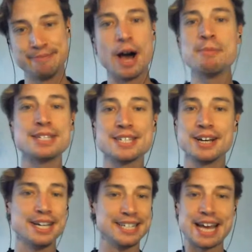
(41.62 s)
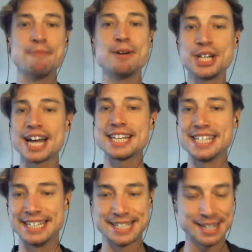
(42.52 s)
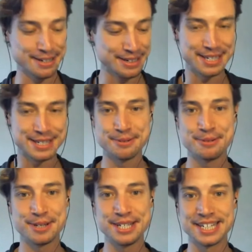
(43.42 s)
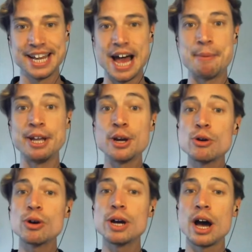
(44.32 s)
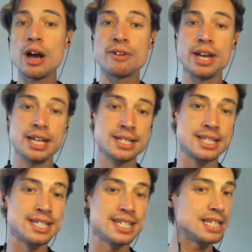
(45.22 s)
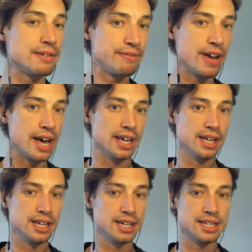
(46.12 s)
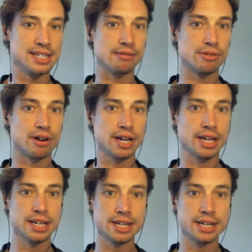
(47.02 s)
I'm inside, and we're chatting, so it's all good. And you're over in Santa Fe, is that right?